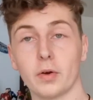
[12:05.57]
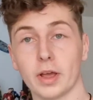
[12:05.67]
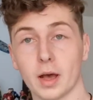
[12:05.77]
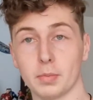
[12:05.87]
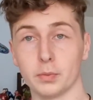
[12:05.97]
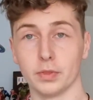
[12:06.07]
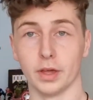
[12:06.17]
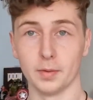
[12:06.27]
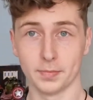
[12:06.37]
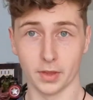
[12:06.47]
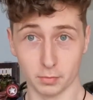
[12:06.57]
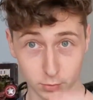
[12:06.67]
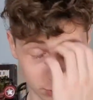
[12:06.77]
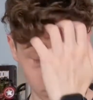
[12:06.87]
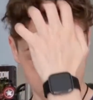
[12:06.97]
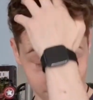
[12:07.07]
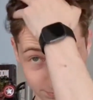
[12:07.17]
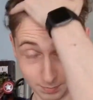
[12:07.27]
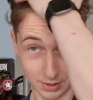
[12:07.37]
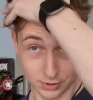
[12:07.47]
very happy with that. I've also
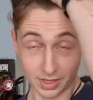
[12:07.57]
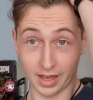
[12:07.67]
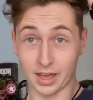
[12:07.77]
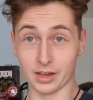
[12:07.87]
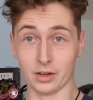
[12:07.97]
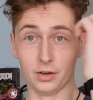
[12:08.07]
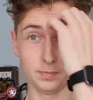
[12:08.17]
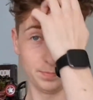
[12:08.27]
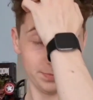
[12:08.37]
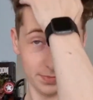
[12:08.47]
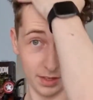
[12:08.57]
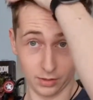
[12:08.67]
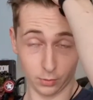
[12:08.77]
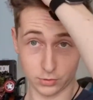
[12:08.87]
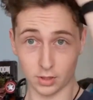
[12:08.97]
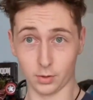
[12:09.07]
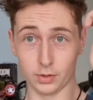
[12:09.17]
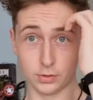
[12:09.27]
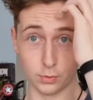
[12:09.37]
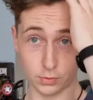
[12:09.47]
managed to get a haircut and not
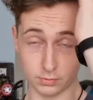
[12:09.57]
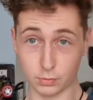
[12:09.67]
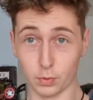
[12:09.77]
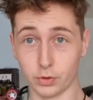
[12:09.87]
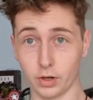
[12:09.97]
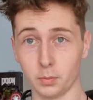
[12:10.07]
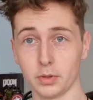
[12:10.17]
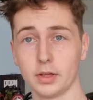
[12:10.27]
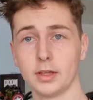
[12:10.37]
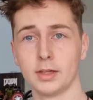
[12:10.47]
styled it at all because I've just woken up.